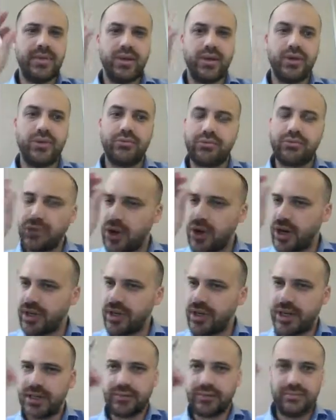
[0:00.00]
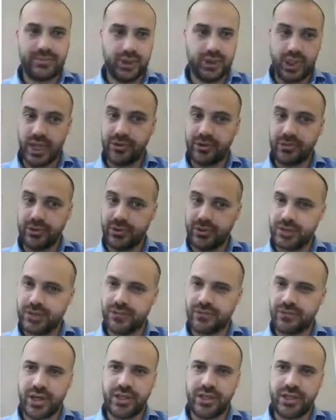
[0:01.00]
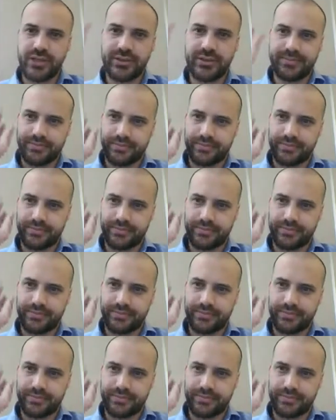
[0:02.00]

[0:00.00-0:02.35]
You write it out, chain rule is your friend,